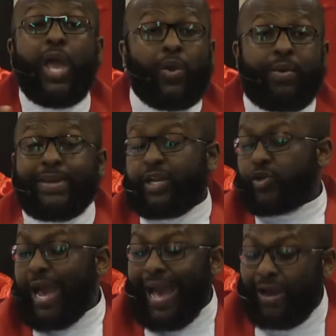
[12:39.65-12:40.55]
We may not know
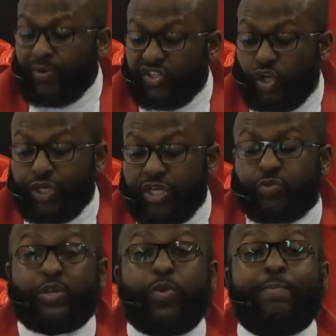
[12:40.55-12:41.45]
how He's going to do
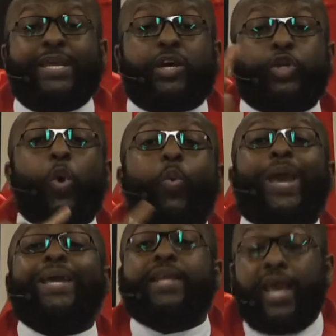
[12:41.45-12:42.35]
it. We may not know
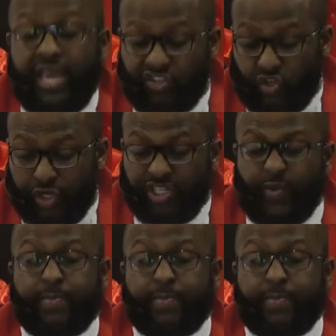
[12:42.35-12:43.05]
when He's going to do it,